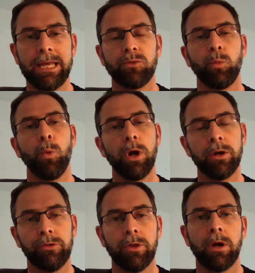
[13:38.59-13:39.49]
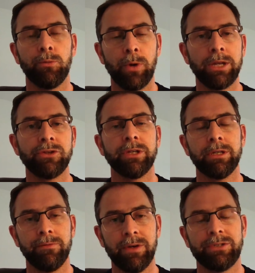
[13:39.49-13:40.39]
it's worth
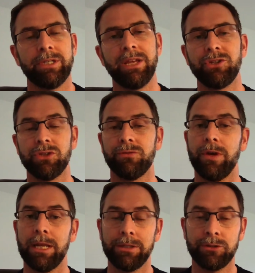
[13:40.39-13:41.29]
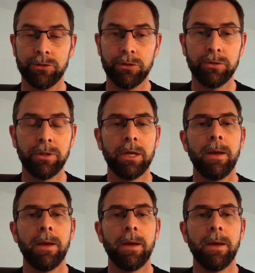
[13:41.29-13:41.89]
arranging investigations fairly soon,